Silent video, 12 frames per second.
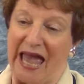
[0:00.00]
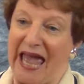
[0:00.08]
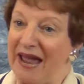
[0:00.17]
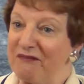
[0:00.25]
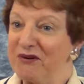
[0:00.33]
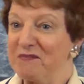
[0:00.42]

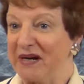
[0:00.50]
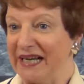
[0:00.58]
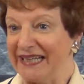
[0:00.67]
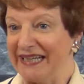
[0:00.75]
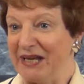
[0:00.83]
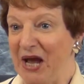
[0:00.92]

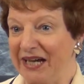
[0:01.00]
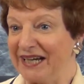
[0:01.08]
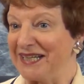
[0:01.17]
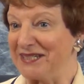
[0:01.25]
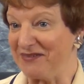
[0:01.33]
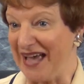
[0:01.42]
Everybody
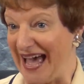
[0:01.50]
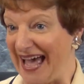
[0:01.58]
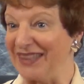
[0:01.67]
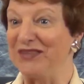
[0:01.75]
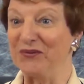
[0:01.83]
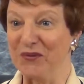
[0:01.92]
kind of
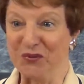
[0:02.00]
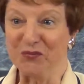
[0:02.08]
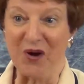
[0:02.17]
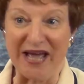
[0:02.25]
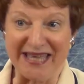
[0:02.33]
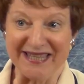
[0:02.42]
had their own
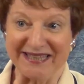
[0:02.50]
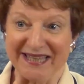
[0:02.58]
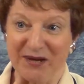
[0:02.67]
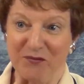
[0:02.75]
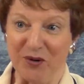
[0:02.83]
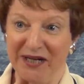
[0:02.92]
way that
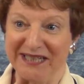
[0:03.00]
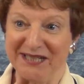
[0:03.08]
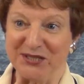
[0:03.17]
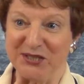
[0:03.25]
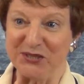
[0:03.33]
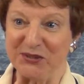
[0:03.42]
they
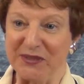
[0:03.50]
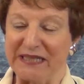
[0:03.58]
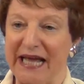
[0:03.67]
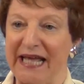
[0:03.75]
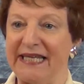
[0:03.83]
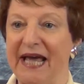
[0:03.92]
wanted to do
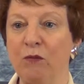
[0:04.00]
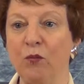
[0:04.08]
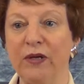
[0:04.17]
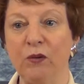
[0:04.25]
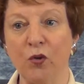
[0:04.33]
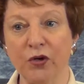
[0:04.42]
it, and yet
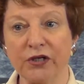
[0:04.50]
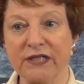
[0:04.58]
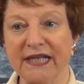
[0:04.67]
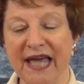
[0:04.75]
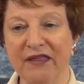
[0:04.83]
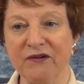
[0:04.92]
we worked
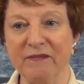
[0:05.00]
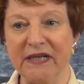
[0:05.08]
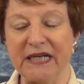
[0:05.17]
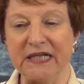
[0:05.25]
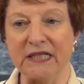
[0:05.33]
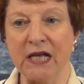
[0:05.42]
together
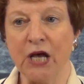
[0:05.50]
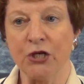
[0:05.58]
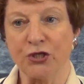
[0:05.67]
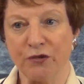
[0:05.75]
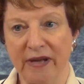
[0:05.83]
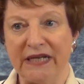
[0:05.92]
because
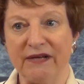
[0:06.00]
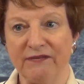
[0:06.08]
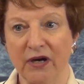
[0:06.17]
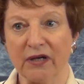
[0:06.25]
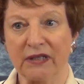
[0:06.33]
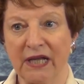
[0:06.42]
so many of
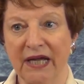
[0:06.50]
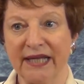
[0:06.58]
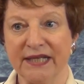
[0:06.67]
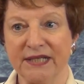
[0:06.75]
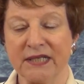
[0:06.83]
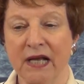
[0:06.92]
our
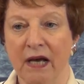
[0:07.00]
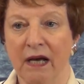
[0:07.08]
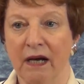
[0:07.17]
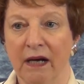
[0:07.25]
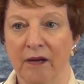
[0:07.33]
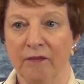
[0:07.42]
clients
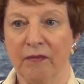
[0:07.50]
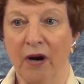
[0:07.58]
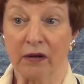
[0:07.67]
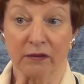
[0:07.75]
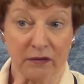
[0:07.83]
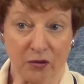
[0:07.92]
um,
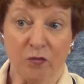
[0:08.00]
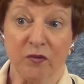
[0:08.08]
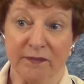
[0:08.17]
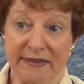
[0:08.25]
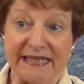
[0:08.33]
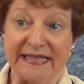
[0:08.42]
are
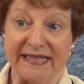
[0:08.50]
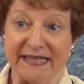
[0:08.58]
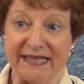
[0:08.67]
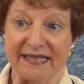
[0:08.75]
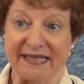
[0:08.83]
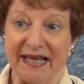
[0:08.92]
global
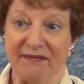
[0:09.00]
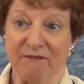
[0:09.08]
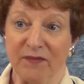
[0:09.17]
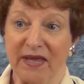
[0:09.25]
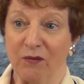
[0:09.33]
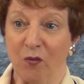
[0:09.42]
businesses
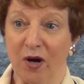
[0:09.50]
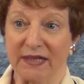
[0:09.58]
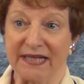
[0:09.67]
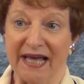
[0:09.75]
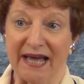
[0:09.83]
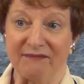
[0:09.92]
and they
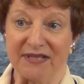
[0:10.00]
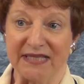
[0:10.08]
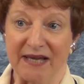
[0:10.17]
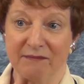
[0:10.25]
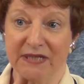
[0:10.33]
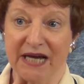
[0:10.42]
want to have the
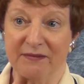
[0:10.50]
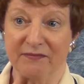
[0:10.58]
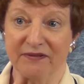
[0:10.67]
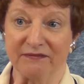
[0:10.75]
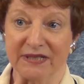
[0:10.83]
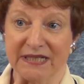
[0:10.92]
same type
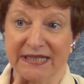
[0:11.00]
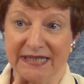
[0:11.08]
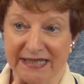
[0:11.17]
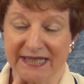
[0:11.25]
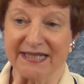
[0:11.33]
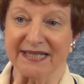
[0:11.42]
of
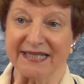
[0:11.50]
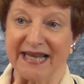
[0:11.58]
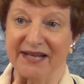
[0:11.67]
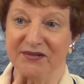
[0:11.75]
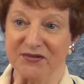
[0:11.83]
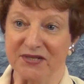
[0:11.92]
consistent
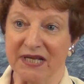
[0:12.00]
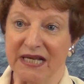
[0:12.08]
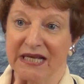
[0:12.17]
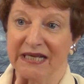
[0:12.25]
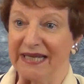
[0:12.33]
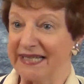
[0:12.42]
standards
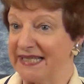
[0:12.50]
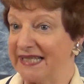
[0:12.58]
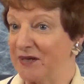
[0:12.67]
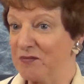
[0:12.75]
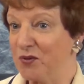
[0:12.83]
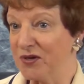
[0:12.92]
in
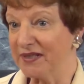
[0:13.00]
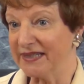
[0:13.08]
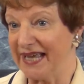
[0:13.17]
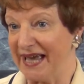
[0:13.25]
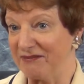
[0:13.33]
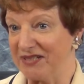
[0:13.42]
Singapore that
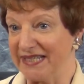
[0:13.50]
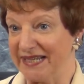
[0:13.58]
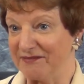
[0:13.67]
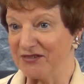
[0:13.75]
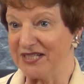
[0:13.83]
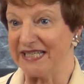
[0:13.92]
they have in
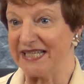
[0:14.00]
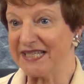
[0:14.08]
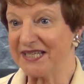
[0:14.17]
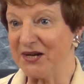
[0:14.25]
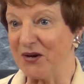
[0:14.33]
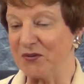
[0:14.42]
San
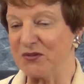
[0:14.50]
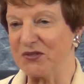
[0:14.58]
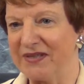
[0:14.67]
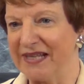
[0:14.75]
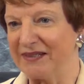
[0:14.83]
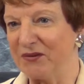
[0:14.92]
Francisco
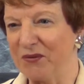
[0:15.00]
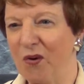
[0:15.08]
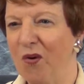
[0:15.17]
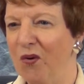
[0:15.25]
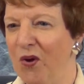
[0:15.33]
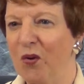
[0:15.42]
that they're
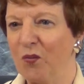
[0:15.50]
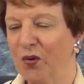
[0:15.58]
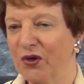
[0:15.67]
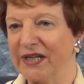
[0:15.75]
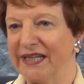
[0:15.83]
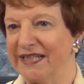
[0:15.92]
all
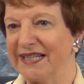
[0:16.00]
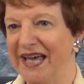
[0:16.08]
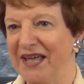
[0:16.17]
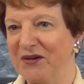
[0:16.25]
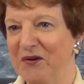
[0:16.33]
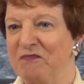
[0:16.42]
working
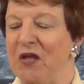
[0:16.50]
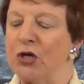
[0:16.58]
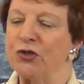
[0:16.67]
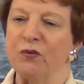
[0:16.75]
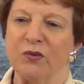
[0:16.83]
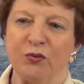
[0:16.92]
together.
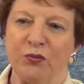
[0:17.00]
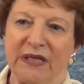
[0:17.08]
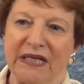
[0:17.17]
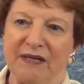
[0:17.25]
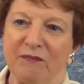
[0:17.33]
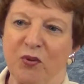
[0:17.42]
So it was
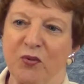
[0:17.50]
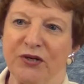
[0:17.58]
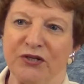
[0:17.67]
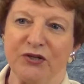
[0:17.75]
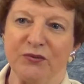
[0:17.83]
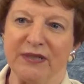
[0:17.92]
really
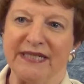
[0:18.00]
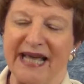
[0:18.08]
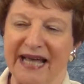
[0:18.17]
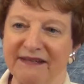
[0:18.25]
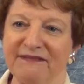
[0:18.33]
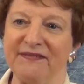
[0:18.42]
important to
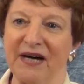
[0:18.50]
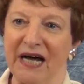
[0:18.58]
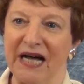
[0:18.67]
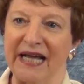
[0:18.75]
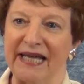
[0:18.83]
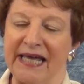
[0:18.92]

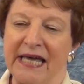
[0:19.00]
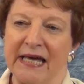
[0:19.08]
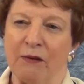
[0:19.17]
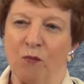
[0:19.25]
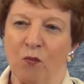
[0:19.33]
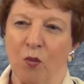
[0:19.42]
identify
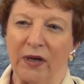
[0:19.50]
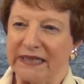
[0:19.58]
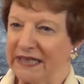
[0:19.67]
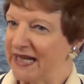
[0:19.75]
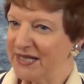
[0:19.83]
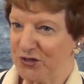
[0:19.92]
what
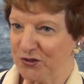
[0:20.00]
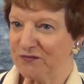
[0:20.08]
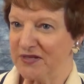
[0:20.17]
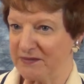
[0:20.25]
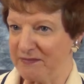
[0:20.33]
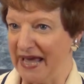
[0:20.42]
client
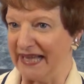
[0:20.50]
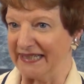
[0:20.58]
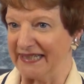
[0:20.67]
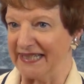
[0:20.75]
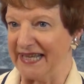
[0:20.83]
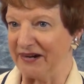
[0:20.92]
service meant
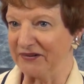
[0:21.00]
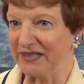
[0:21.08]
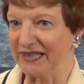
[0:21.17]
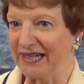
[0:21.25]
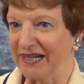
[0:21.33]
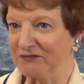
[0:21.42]
in the
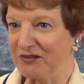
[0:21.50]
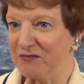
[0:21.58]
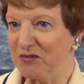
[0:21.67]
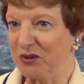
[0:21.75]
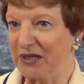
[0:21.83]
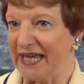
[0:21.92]
area of
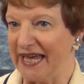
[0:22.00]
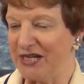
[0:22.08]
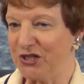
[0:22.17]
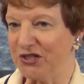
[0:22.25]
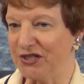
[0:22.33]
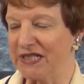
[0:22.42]

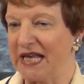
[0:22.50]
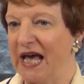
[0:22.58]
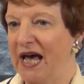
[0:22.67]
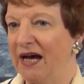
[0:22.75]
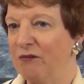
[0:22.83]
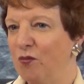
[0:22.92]
communications,
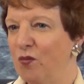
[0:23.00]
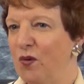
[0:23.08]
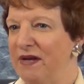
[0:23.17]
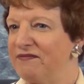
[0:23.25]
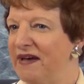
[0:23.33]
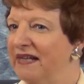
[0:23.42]

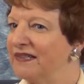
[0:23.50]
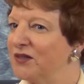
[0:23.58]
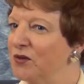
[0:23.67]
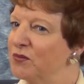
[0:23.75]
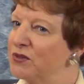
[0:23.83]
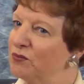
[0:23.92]
we found
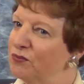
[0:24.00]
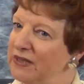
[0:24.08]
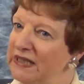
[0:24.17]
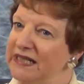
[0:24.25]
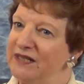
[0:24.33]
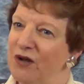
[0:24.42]
that there was
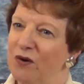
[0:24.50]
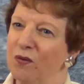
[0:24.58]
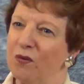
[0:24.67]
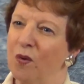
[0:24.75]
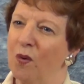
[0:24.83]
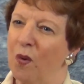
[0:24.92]
really
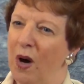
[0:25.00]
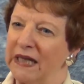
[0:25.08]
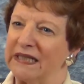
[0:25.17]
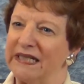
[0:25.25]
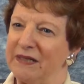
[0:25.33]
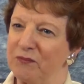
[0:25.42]
no
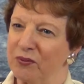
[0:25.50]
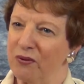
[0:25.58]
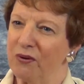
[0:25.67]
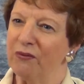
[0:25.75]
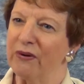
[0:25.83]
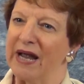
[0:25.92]
quality
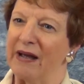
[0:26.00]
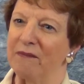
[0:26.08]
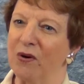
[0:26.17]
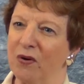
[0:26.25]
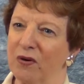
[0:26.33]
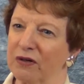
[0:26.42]

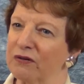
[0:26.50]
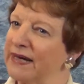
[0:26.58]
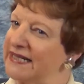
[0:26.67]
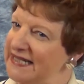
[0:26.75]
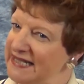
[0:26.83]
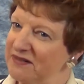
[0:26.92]
program or
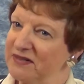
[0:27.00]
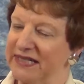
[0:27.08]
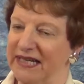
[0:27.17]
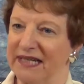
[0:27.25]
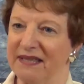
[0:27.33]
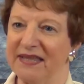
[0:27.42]

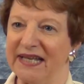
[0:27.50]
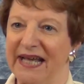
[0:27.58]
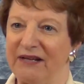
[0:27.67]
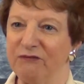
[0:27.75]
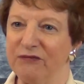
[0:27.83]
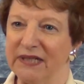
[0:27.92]
criteria that
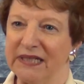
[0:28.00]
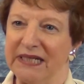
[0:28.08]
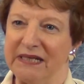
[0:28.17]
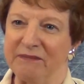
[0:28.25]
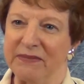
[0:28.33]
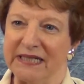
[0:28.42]
had
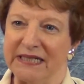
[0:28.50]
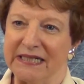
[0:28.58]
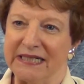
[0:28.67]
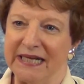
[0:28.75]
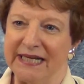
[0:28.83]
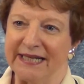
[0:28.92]
really
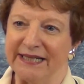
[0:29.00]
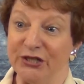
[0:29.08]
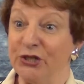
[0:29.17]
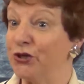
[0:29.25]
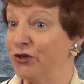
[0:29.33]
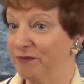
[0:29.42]
been
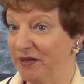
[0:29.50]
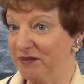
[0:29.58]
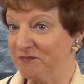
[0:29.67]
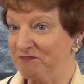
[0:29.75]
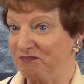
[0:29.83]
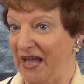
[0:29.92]
determined.